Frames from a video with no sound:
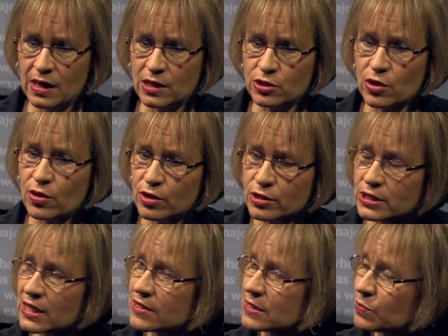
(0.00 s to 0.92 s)
so
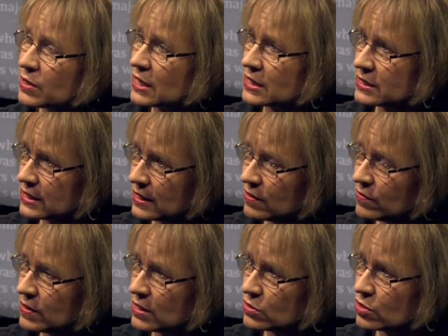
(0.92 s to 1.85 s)
lots has been
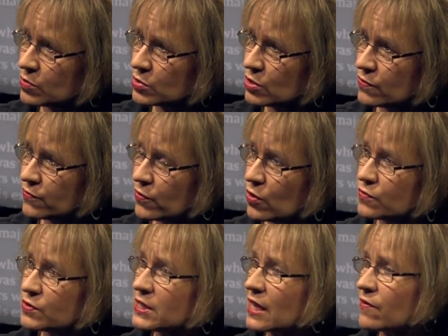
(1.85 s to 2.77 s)
achieved in terms of,
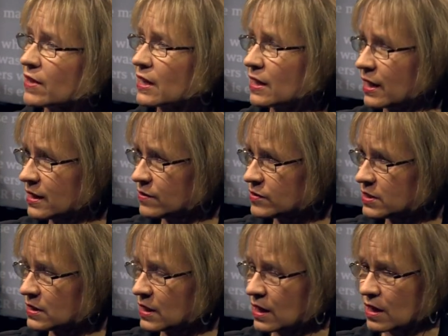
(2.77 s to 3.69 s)
of saving
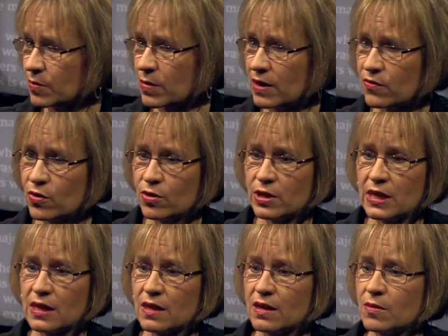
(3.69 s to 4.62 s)
lives, um, yes.
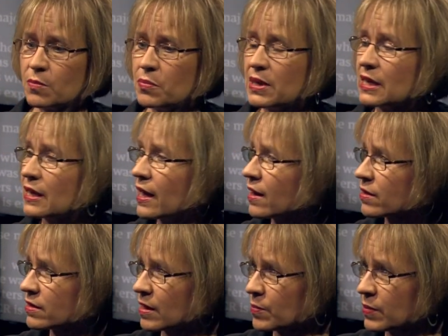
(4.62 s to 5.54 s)
avoiding big
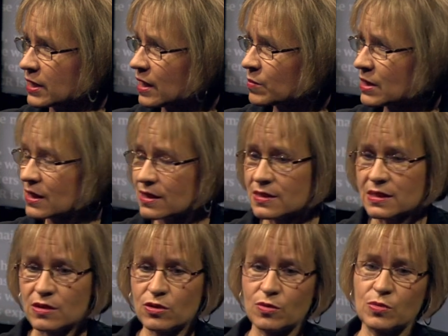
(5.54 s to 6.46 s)
health epidemics,
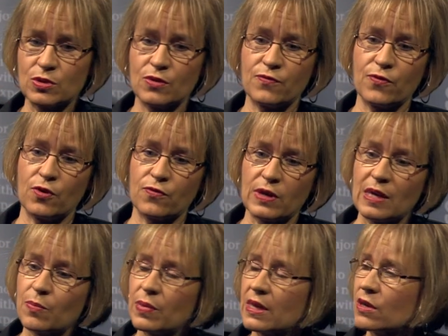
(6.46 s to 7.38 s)
in terms of, of
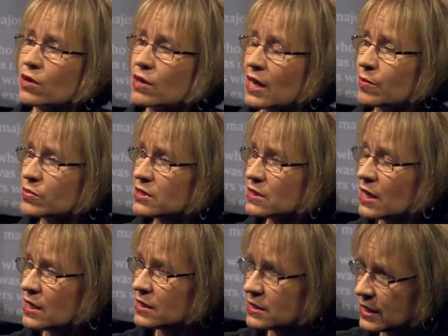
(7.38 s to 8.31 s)
keeping the camps
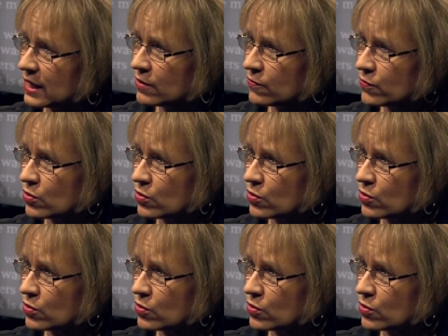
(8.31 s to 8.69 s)
safe